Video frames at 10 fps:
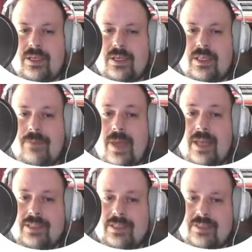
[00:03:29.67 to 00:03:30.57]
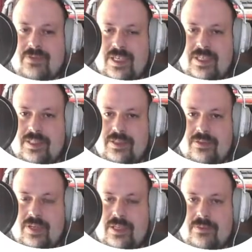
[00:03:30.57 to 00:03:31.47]
dependencies first
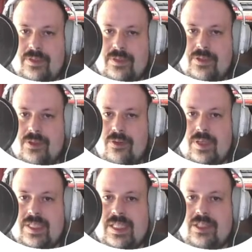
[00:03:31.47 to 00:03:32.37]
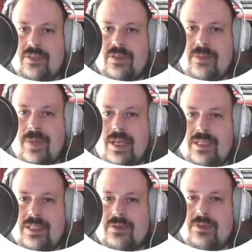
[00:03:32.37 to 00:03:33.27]
right so in sense of
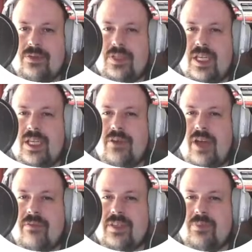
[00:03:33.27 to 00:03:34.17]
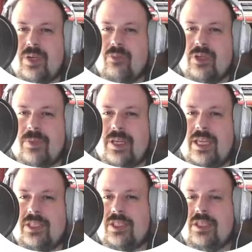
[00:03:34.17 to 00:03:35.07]
dependencies you see here we have a spring boot
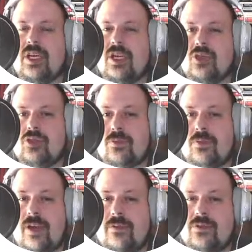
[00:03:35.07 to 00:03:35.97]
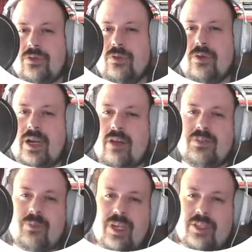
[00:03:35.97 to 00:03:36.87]
application 252 right now
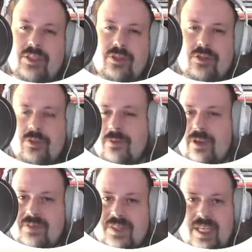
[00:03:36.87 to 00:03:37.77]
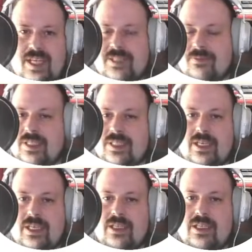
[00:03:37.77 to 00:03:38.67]
spring is at 256 but
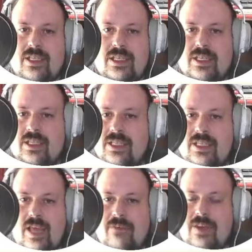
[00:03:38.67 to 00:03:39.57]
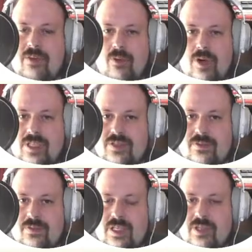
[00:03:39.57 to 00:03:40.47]
uh, it, it, definitely works
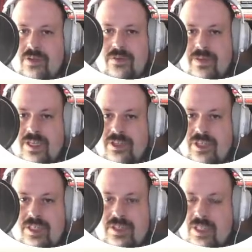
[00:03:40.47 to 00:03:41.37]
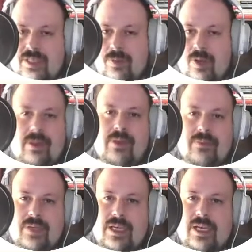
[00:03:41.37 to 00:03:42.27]
with a newer version it's not a problem
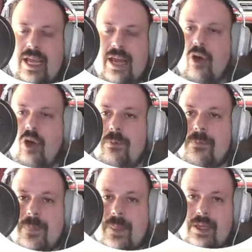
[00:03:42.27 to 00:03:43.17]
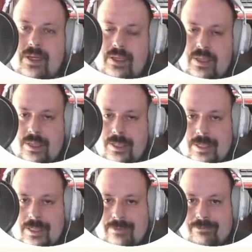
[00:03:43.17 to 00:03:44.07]
uh, at all
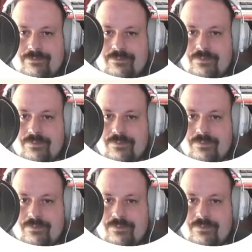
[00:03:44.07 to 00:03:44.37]
um,